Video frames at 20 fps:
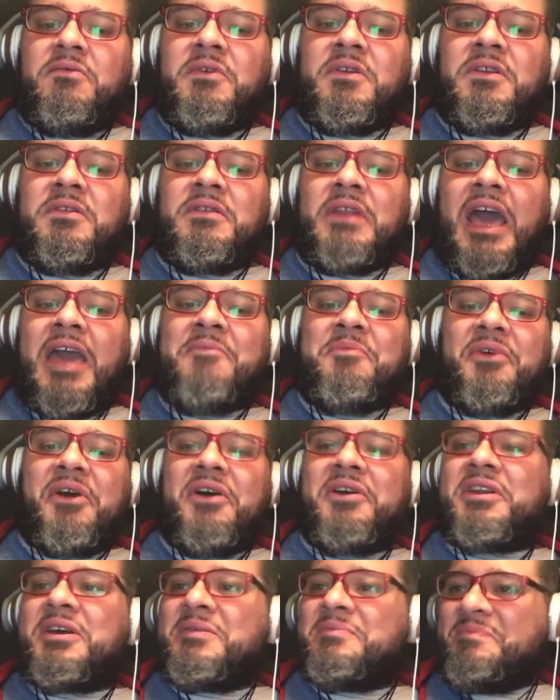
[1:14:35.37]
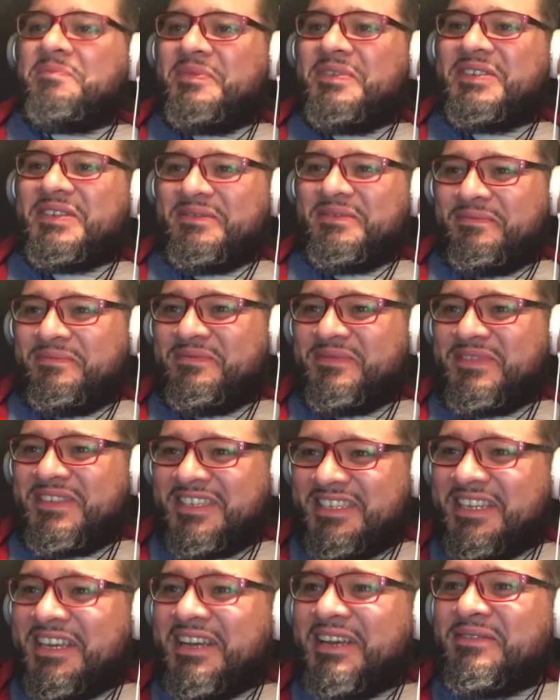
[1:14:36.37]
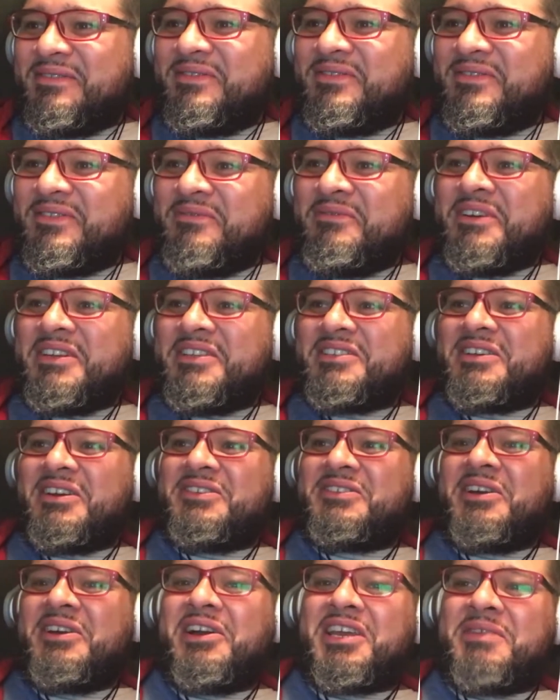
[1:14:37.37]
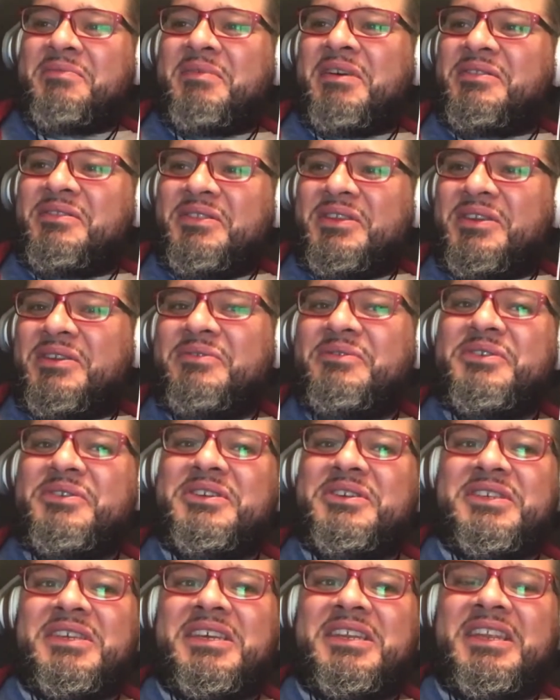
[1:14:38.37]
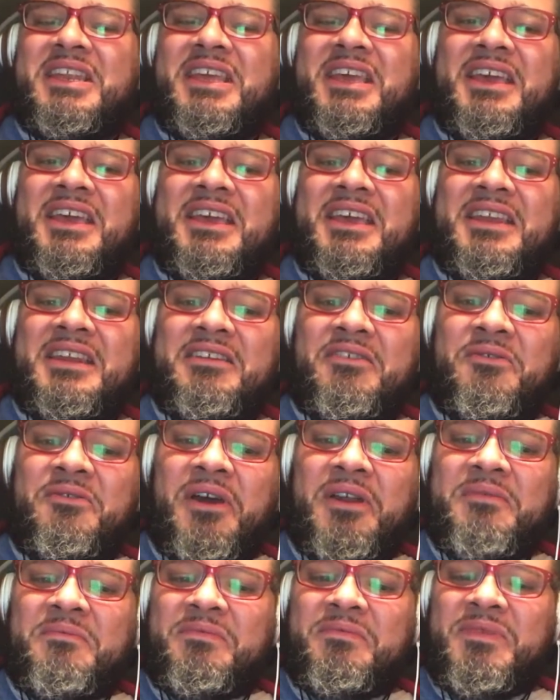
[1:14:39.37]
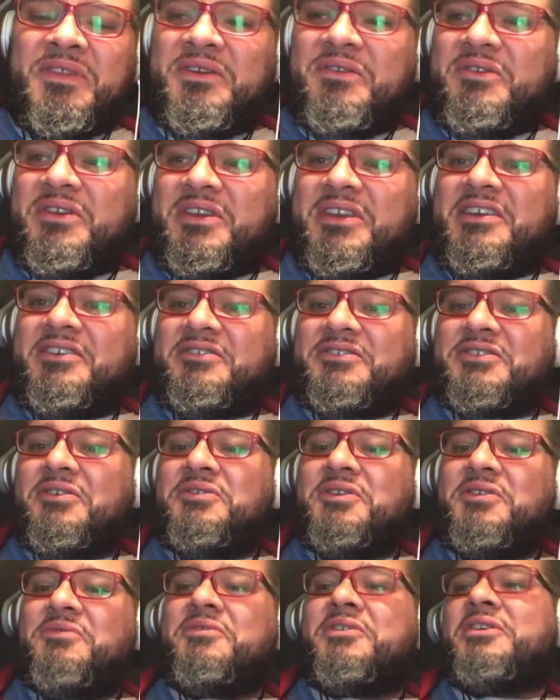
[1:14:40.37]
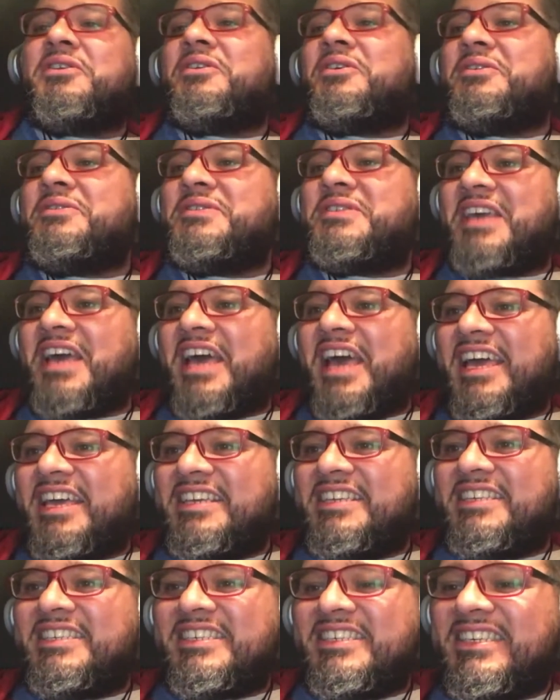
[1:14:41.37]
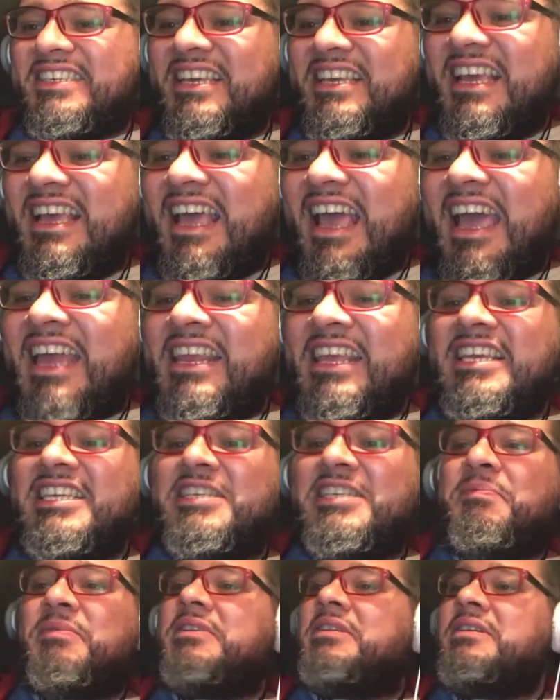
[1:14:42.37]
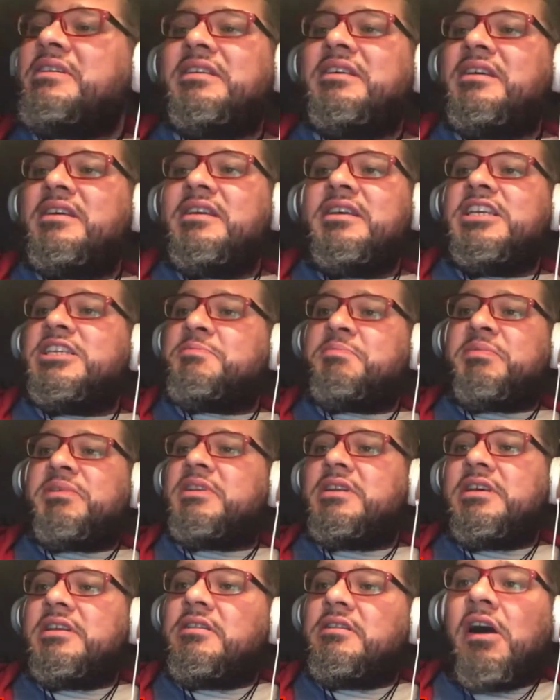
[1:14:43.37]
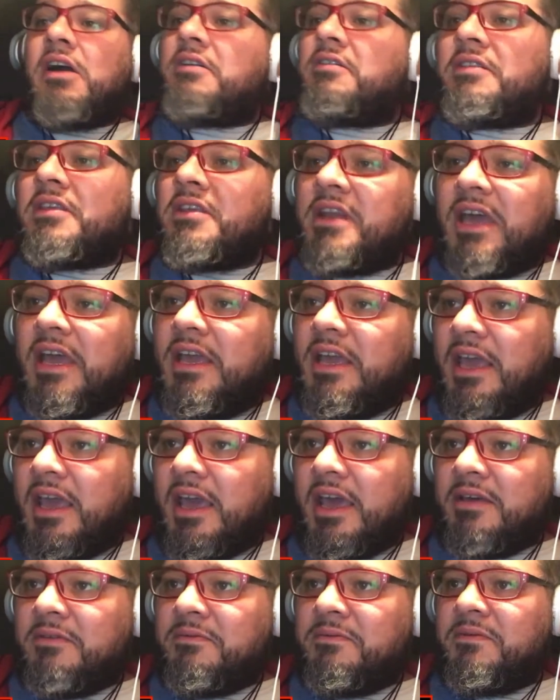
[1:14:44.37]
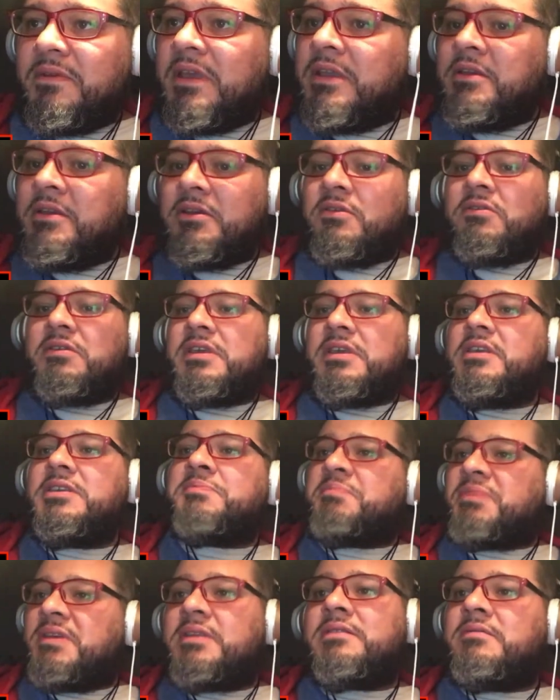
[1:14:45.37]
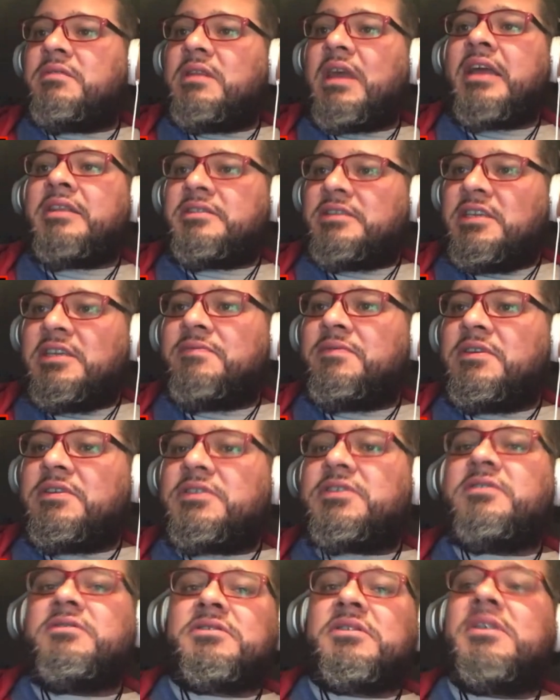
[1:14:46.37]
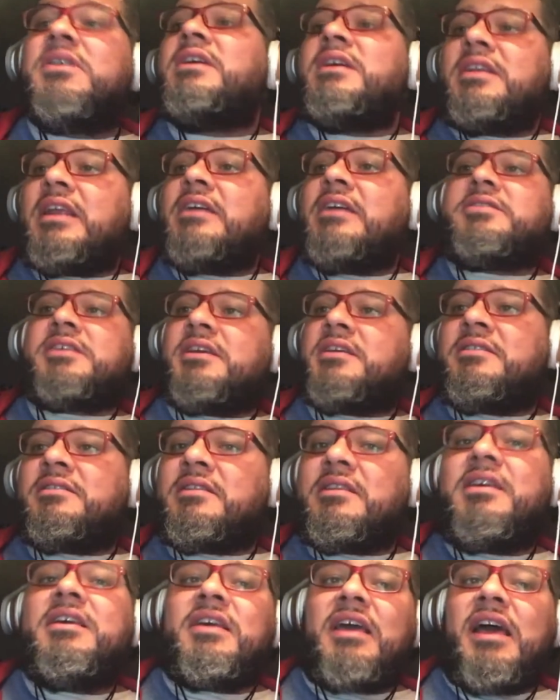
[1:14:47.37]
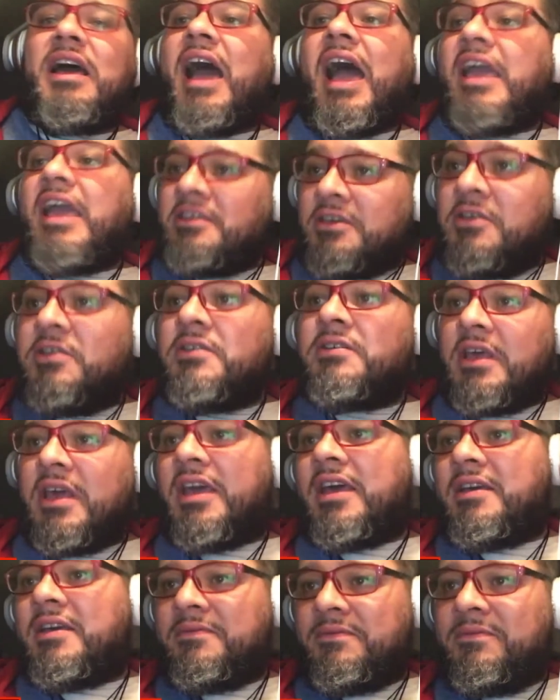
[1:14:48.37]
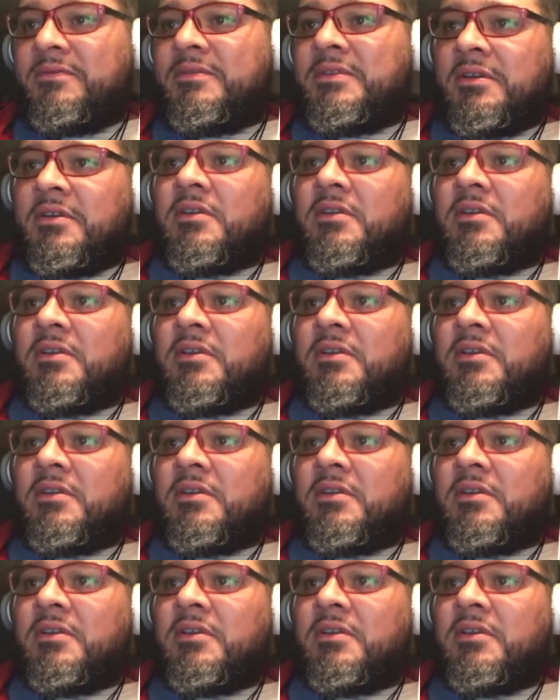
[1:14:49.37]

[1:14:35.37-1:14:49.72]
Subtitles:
when I brought up some stuff, when it started talking about theories and quantum theory, he goes, "Oh, you're one of those guys," and he's been in it longer than I have. He's been on TV shows. Not saying I could have,